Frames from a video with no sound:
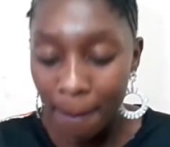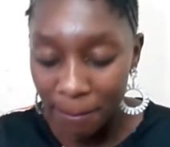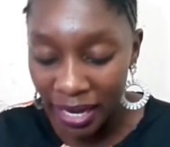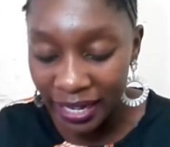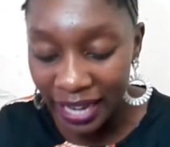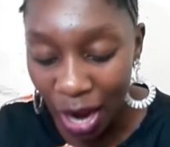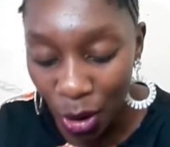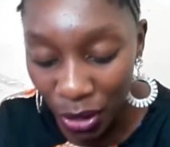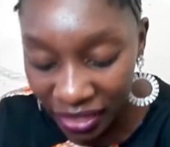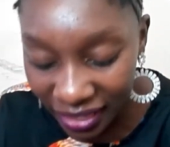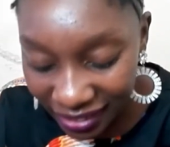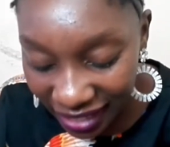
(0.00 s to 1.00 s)
But now
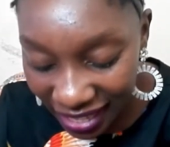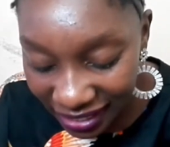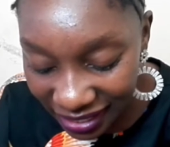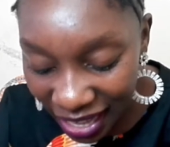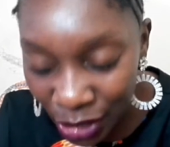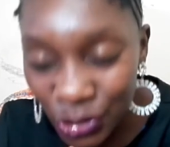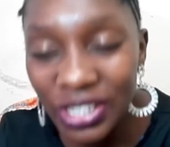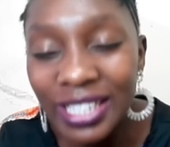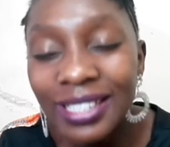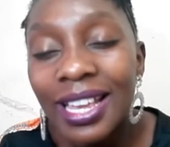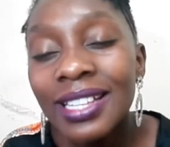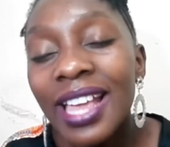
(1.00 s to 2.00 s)
in this case, it actually
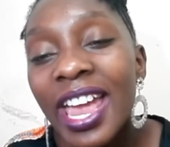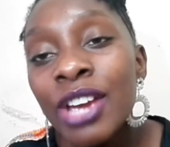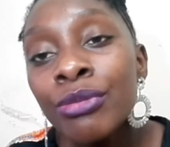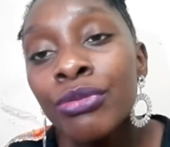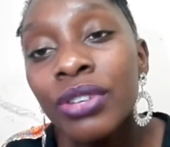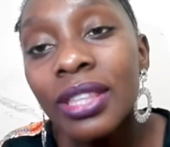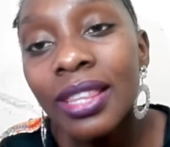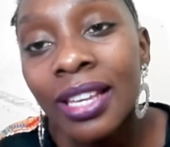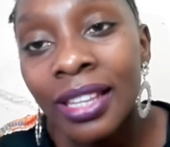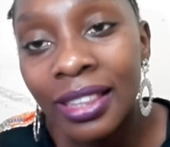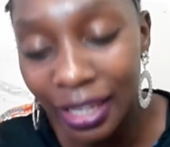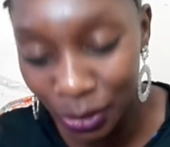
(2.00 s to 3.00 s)
says
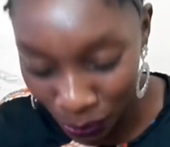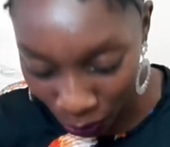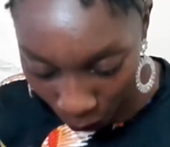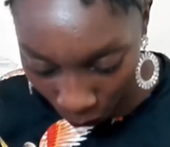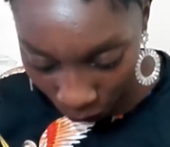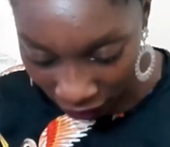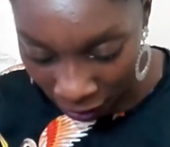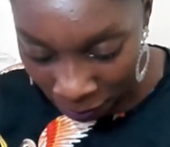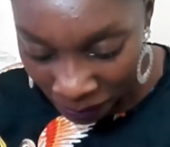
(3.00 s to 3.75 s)
everything that we own.